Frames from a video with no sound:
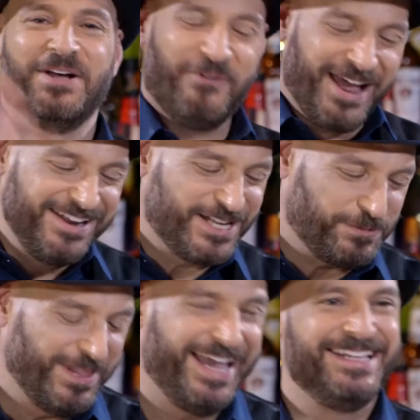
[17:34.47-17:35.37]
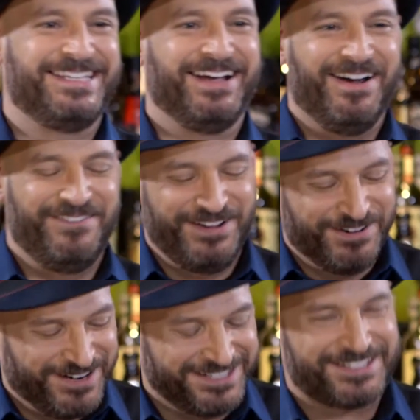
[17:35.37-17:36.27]
so why don't you explain to our
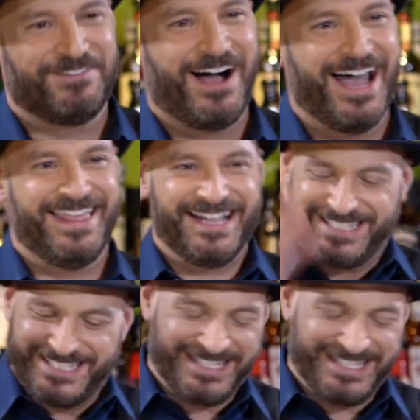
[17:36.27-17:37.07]
viewers why that's a